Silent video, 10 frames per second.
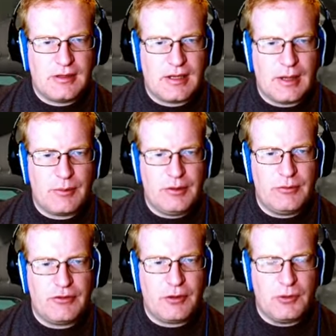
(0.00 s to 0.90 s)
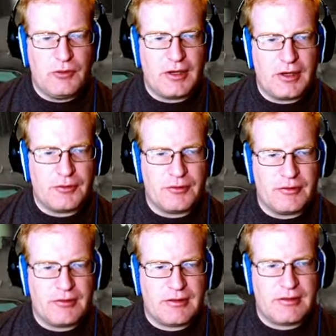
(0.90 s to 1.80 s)
How are you still moving one hundred
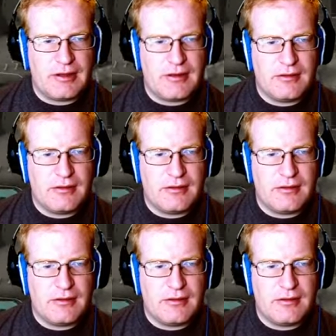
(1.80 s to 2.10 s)
sixty?